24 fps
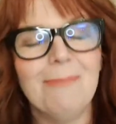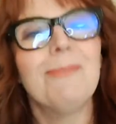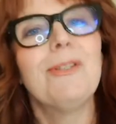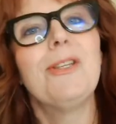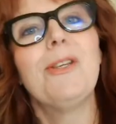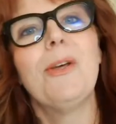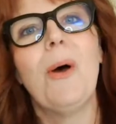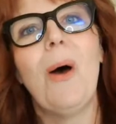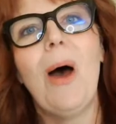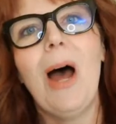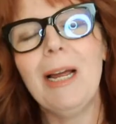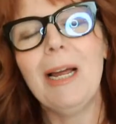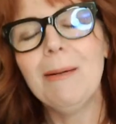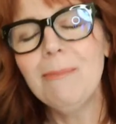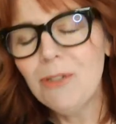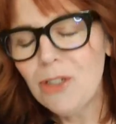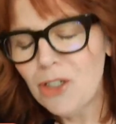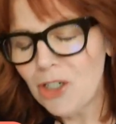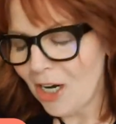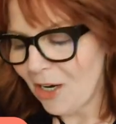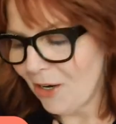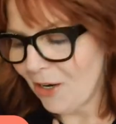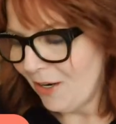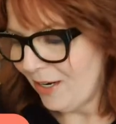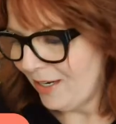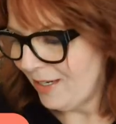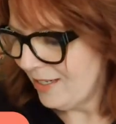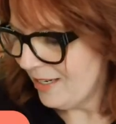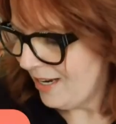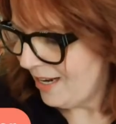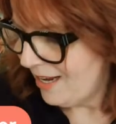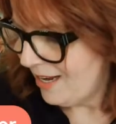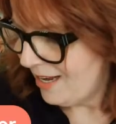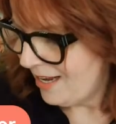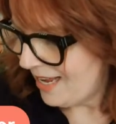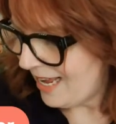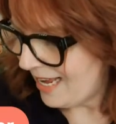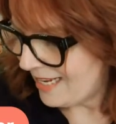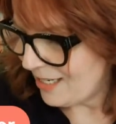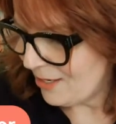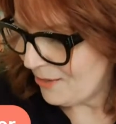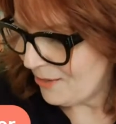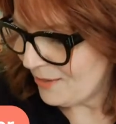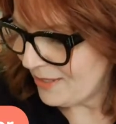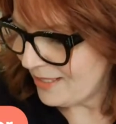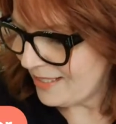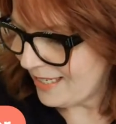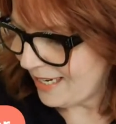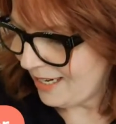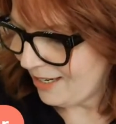so I'm Sharon, as I was